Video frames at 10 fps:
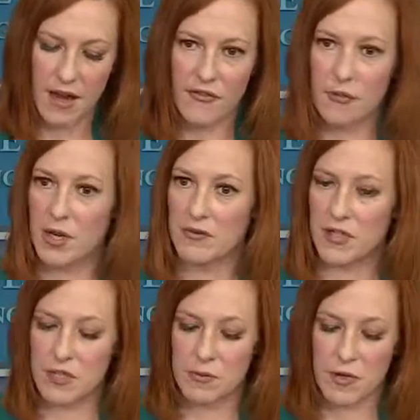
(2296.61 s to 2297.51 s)
From one of
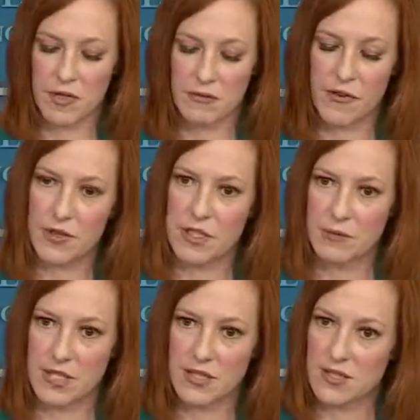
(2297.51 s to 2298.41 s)
his first
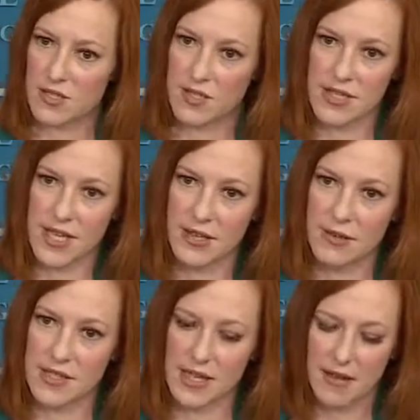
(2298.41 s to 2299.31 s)
speeches, just to take you
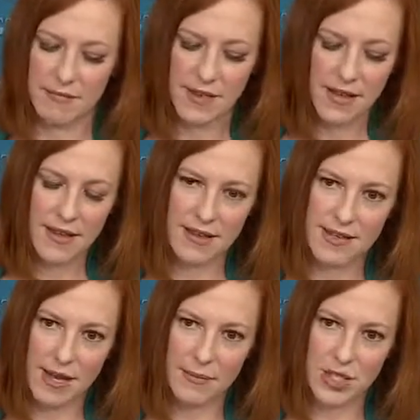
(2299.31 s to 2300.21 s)
in the
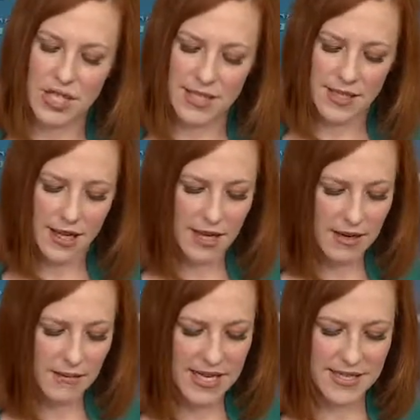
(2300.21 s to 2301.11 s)
time machine,
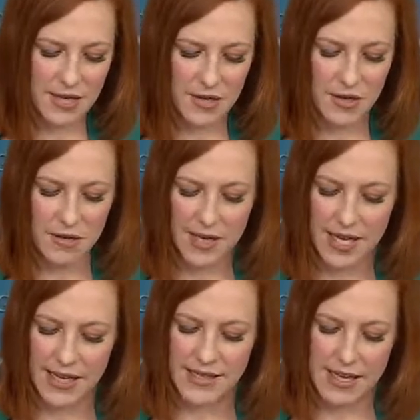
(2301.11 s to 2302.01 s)
as senator,
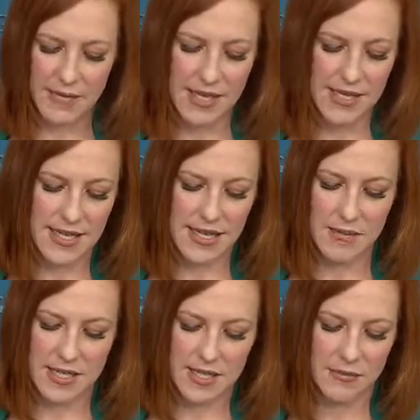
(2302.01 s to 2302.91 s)
he condemned
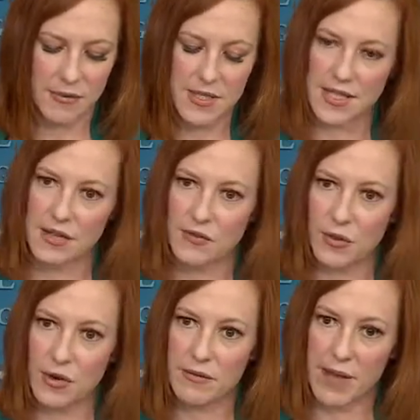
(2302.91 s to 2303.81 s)
anti-Semitism from the Senate
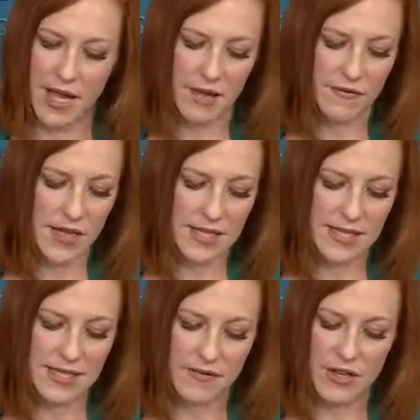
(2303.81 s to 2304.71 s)
floor in May of
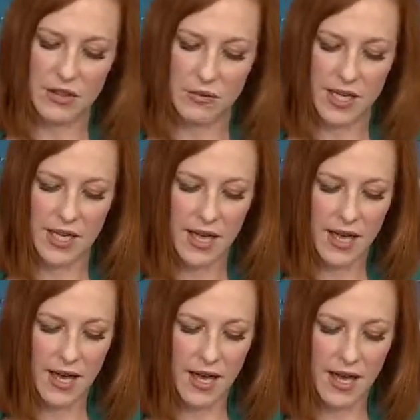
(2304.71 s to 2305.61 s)
1973.
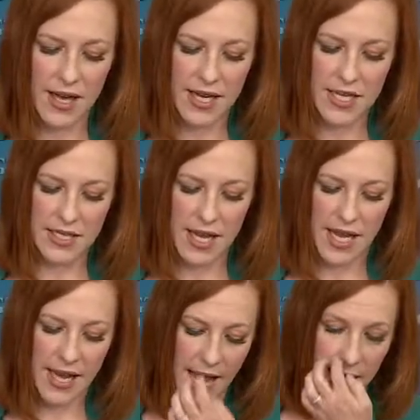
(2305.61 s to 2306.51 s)

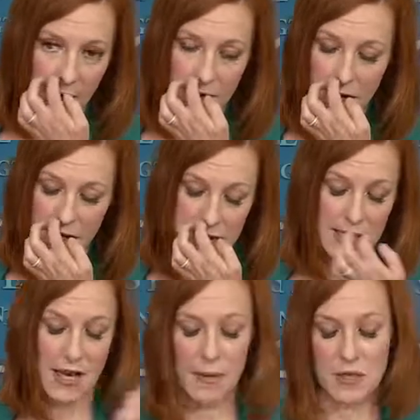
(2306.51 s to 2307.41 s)

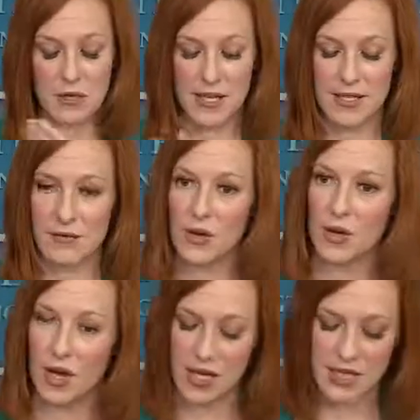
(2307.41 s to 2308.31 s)
Obviously up to his
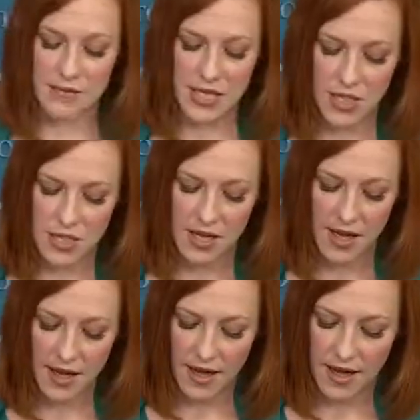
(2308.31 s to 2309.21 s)
vocal condemnation
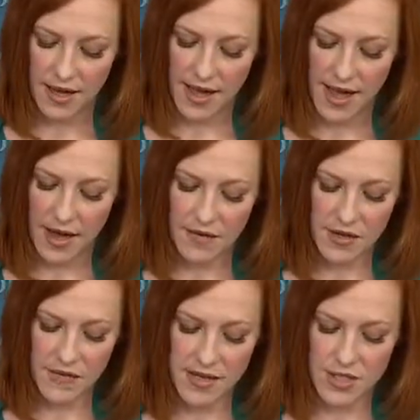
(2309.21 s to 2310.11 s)
of the
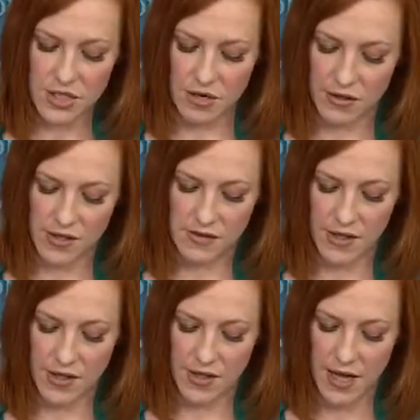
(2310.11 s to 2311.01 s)
events at
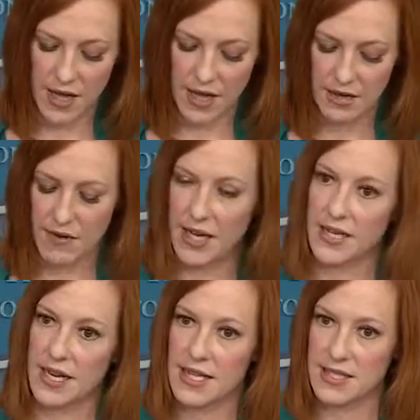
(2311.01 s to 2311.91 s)
Charlottesville. He
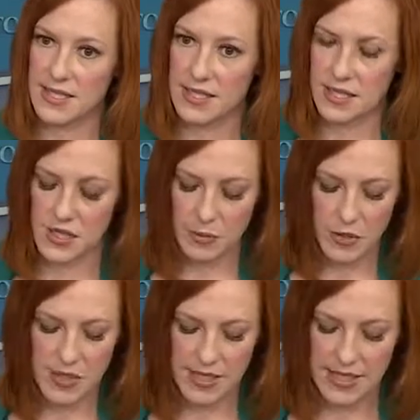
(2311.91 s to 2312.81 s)
recognizes this is a
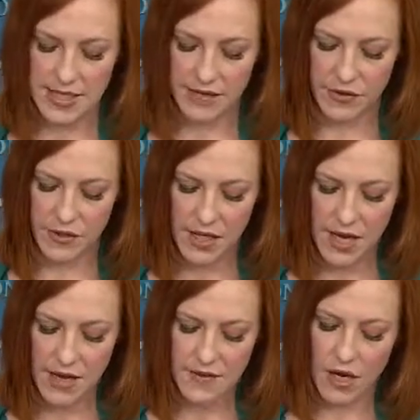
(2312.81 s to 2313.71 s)
persistent evil
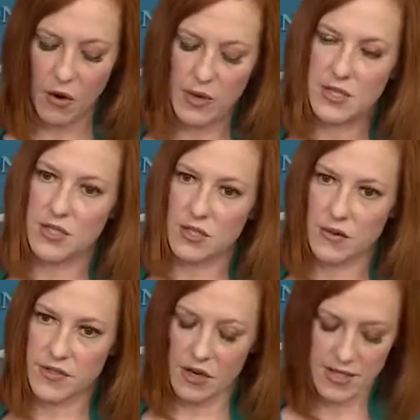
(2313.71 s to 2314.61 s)
that always
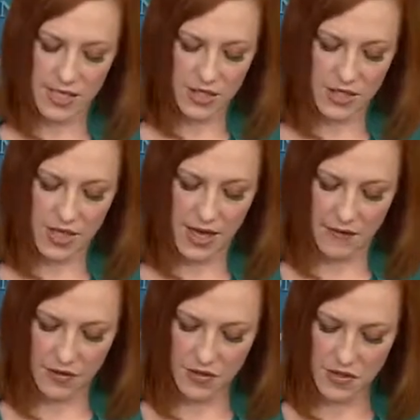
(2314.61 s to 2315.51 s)
deserves our attention and
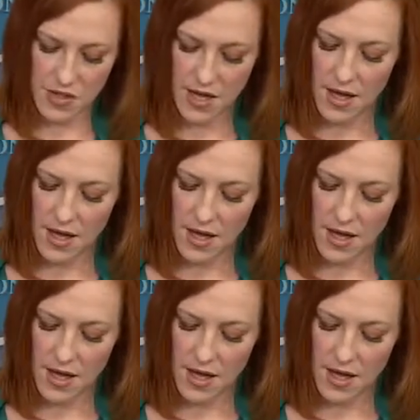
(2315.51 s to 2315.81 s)
efforts.